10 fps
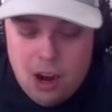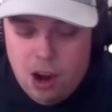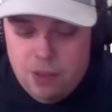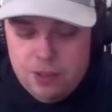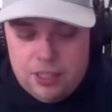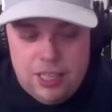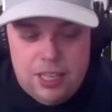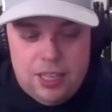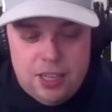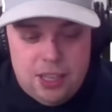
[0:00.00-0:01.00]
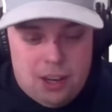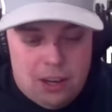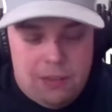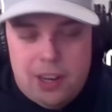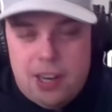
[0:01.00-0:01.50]
Obviously,
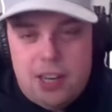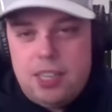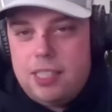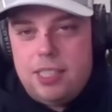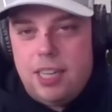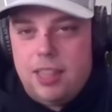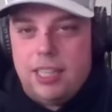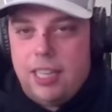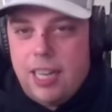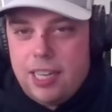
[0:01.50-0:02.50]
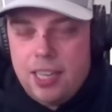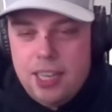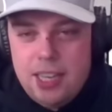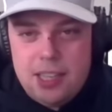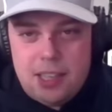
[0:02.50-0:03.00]
Oliveira is nothing like
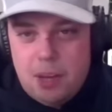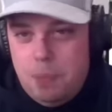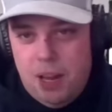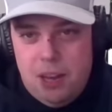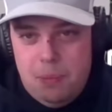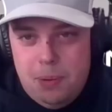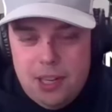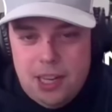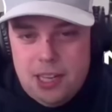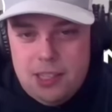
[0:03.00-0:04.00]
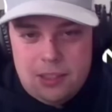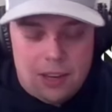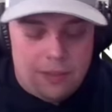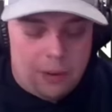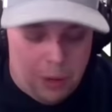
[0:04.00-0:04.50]
Khabib is or
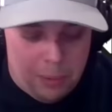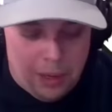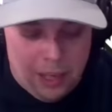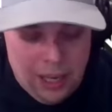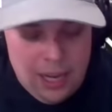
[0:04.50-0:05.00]
ever will be.